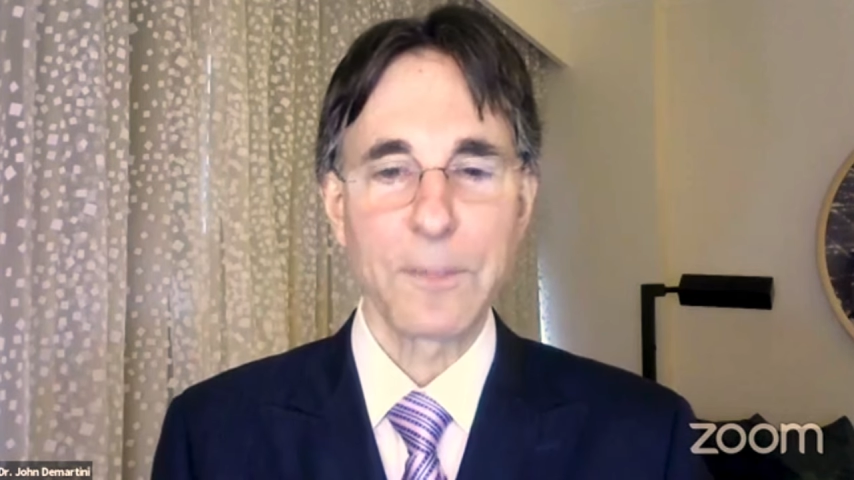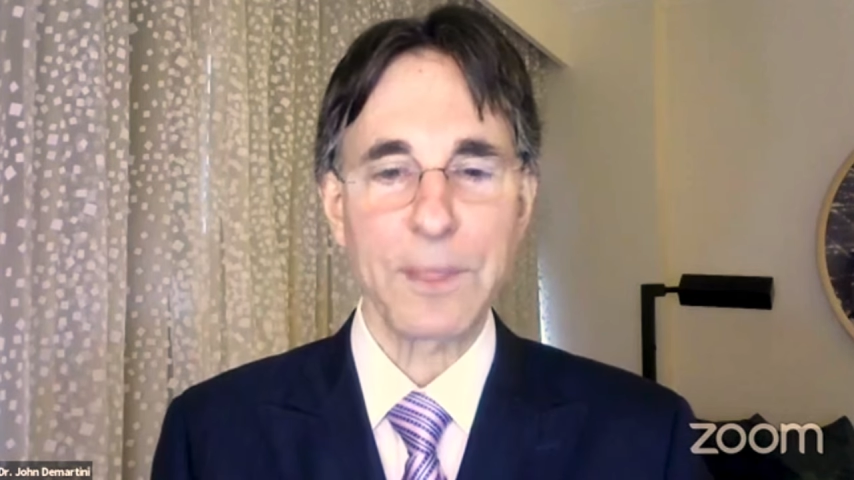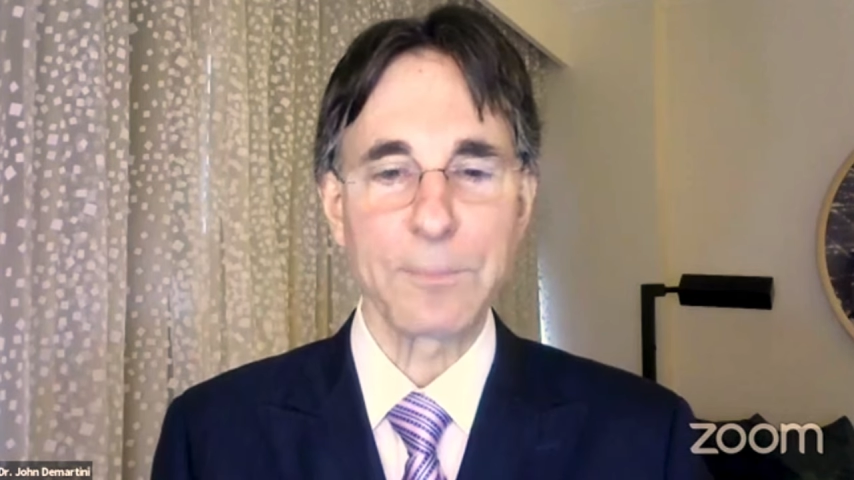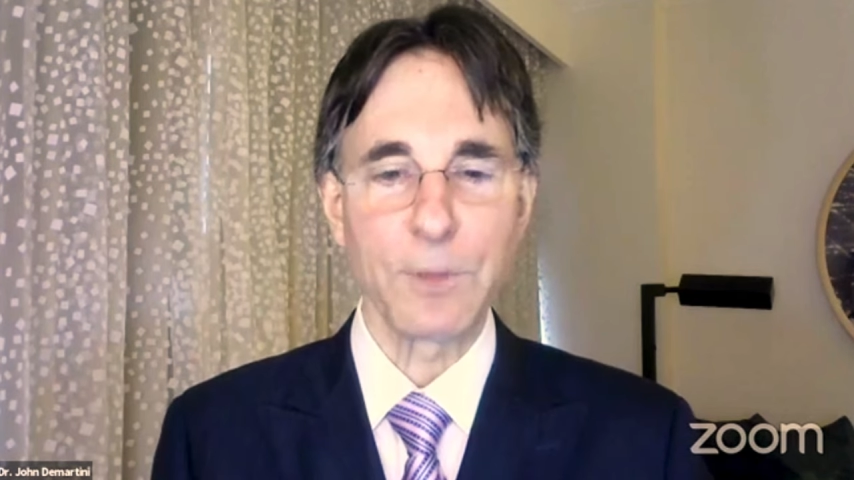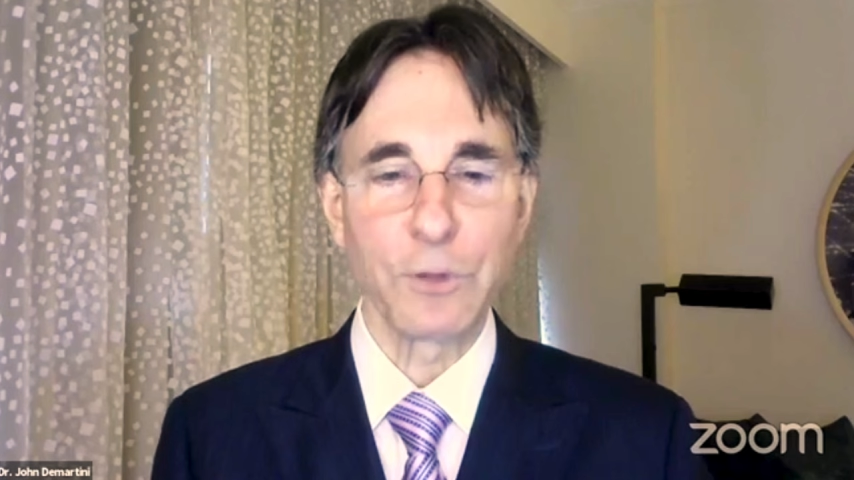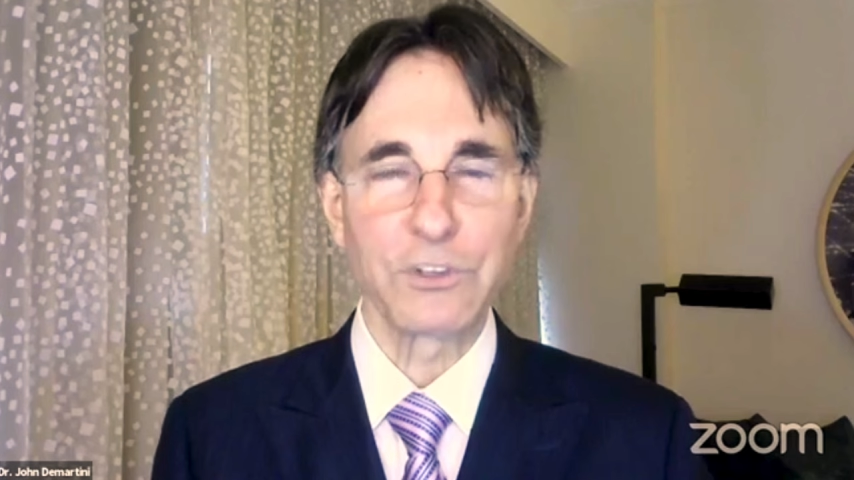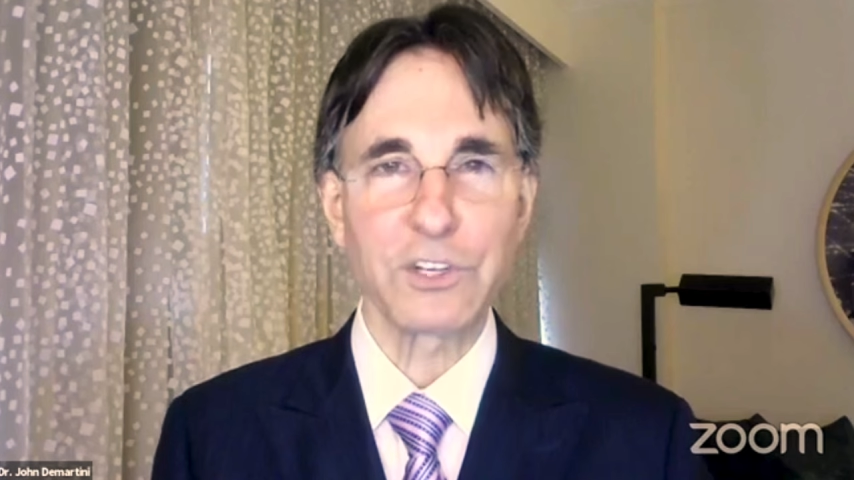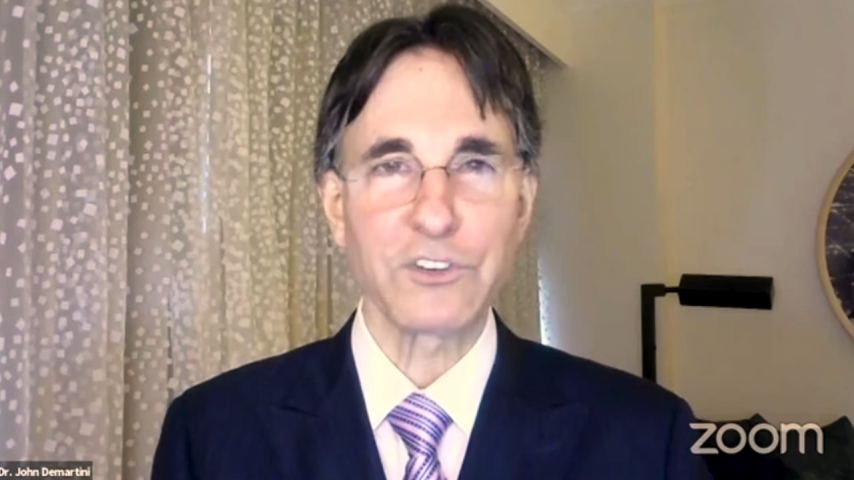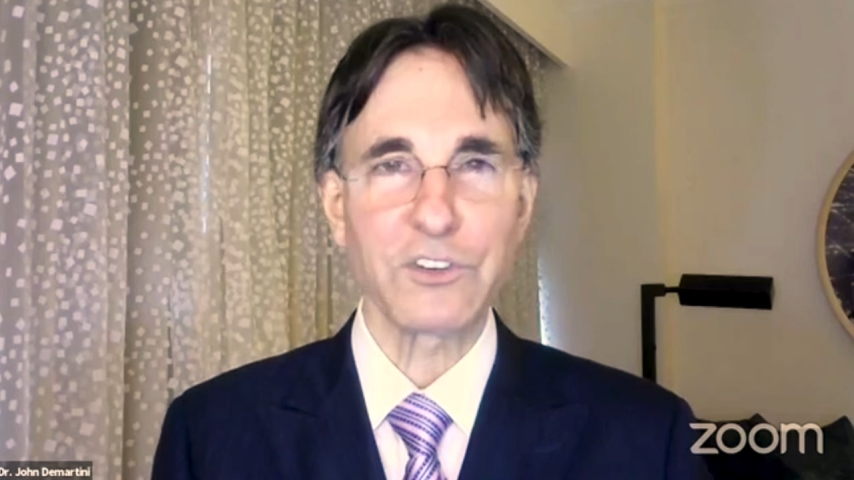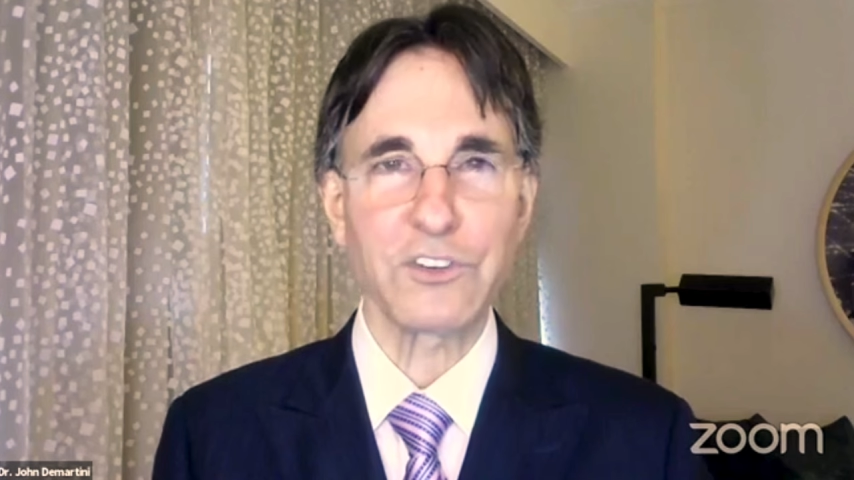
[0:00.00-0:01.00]
that most
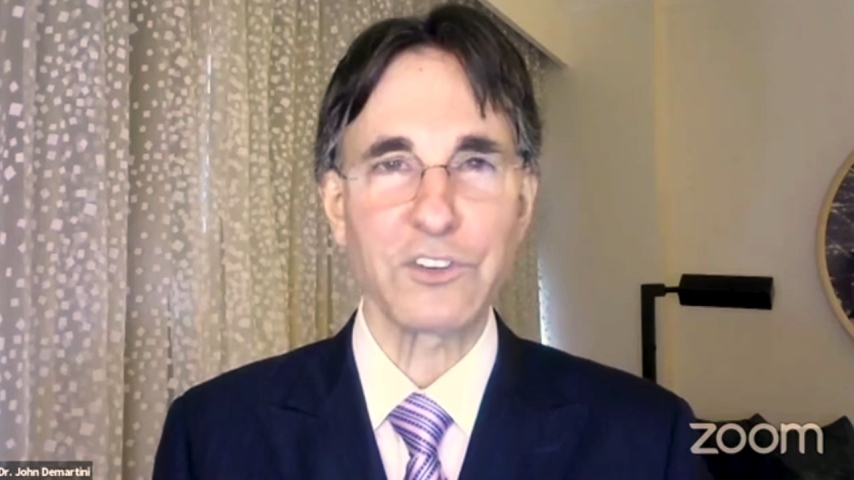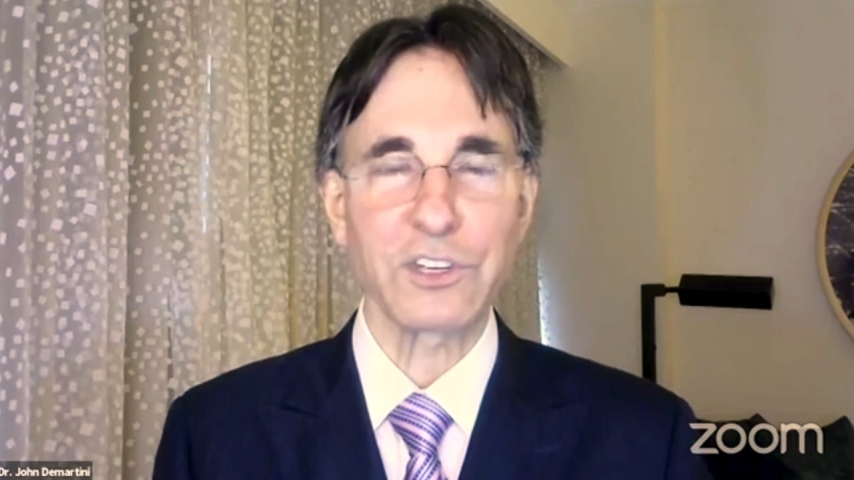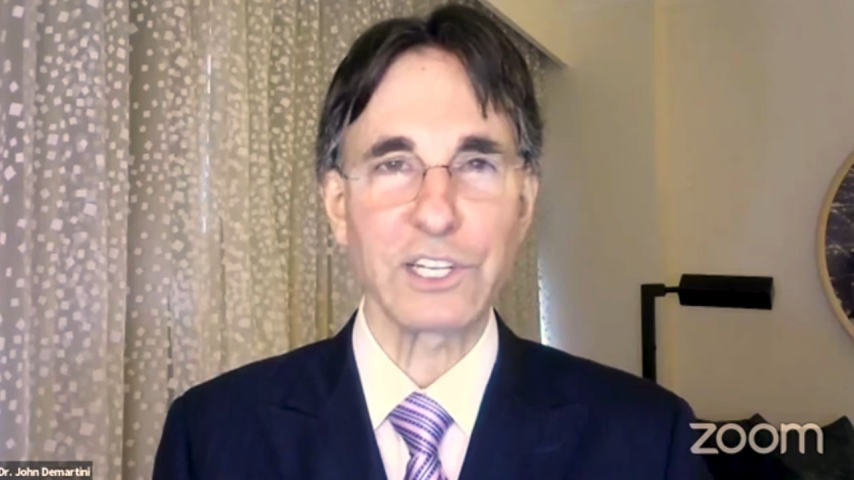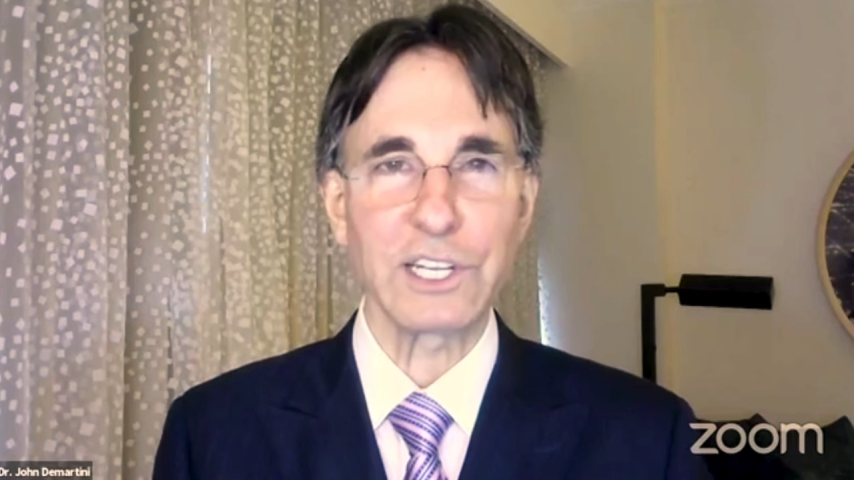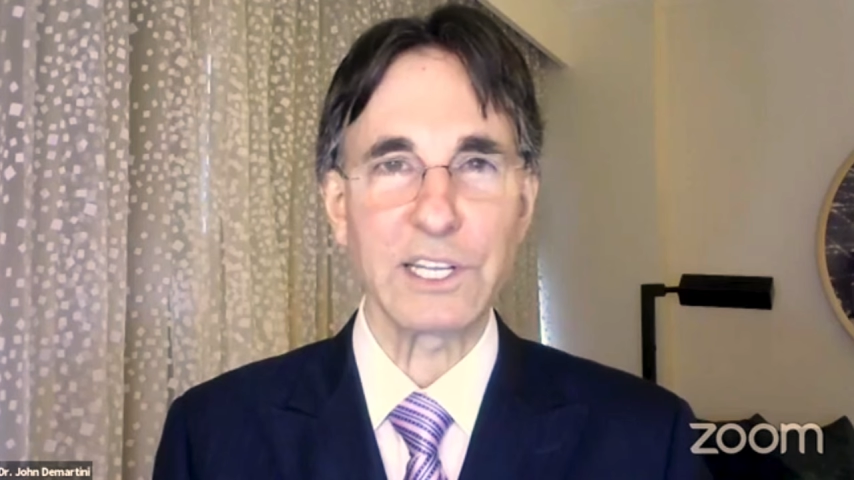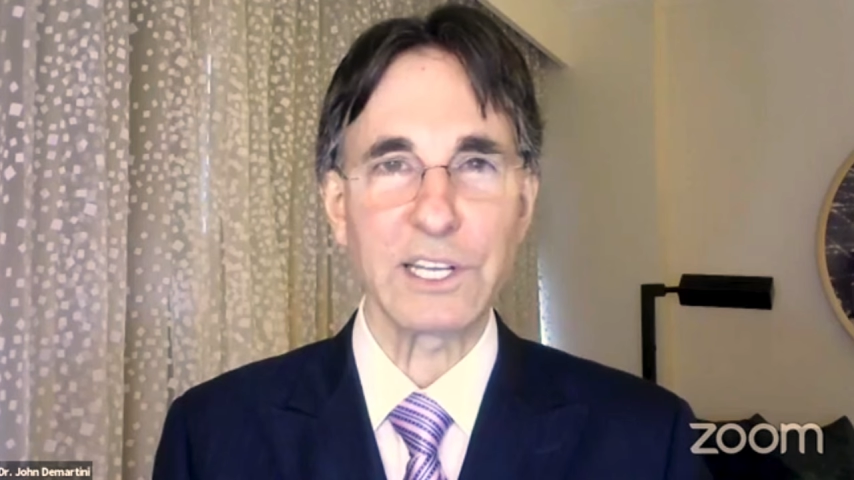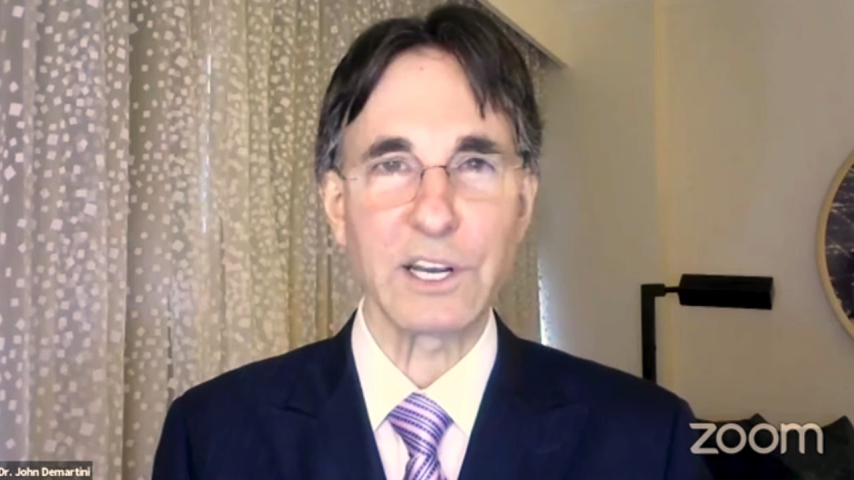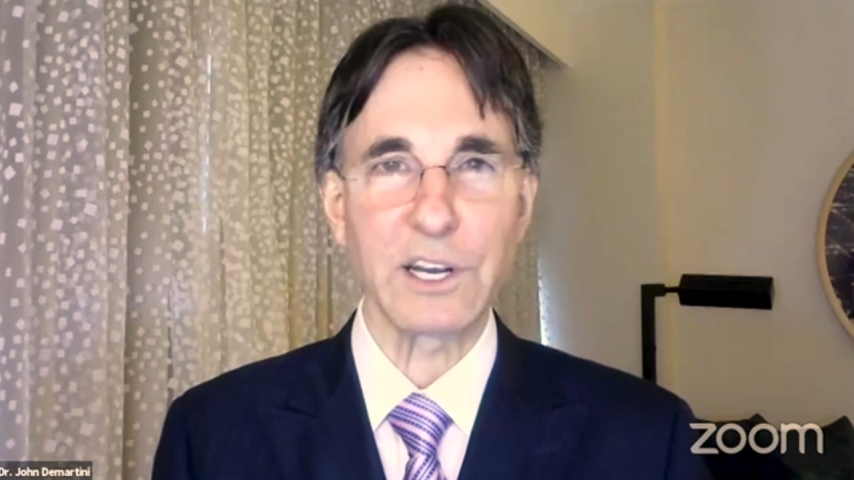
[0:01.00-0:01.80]
consistently